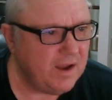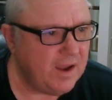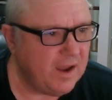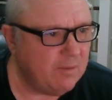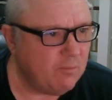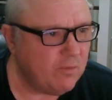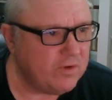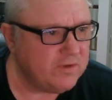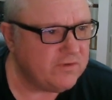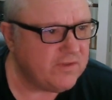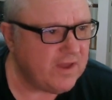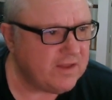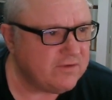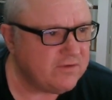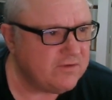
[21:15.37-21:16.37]
And once
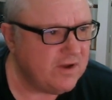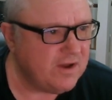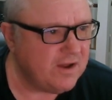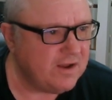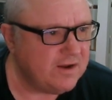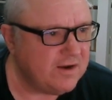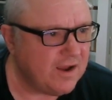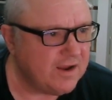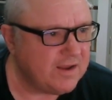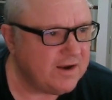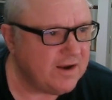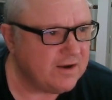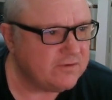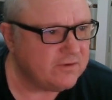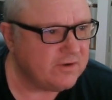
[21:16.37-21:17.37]
that's done, I can
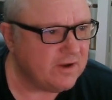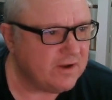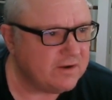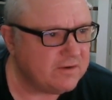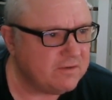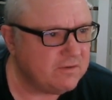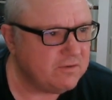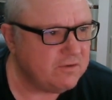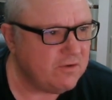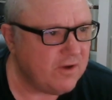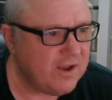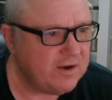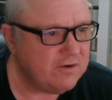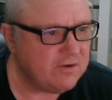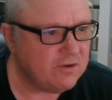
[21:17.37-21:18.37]
actually go
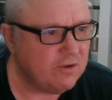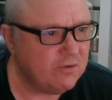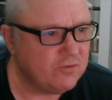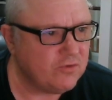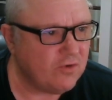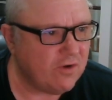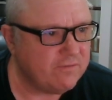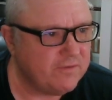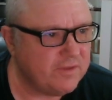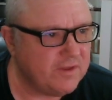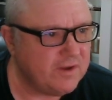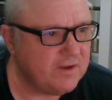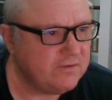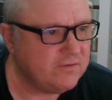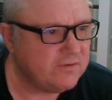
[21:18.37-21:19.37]
ahead and close off of
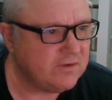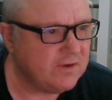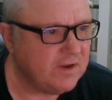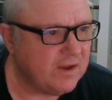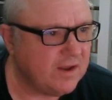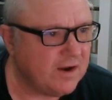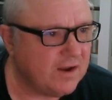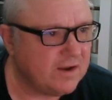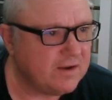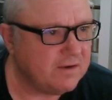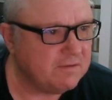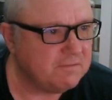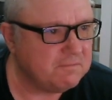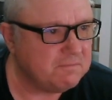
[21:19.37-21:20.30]
this, and I can